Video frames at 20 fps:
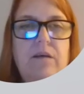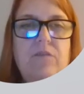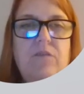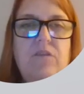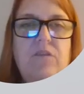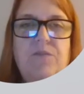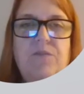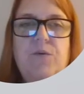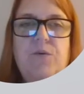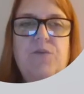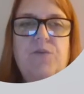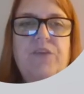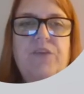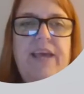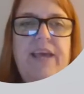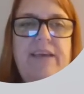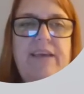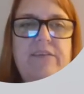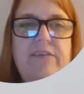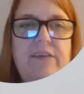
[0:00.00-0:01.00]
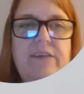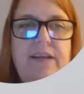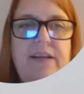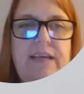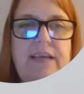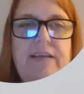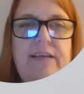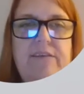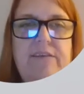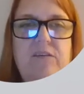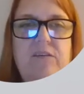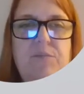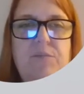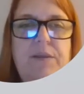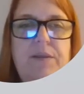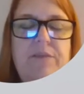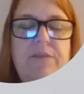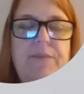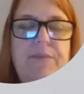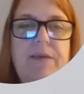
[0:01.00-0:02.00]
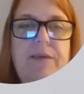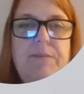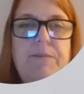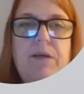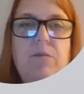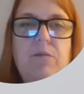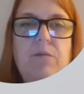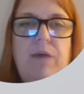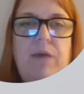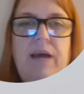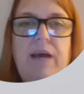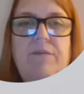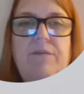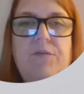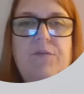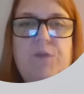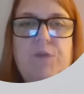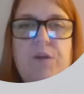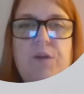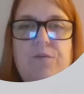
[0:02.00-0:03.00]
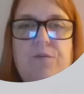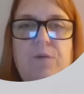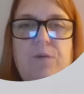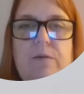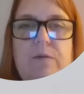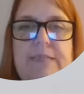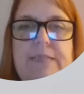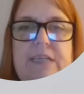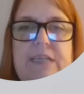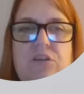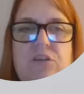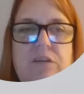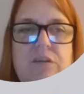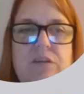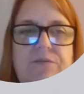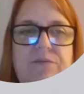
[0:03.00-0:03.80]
So the first case study is the Smith family arrives for their first session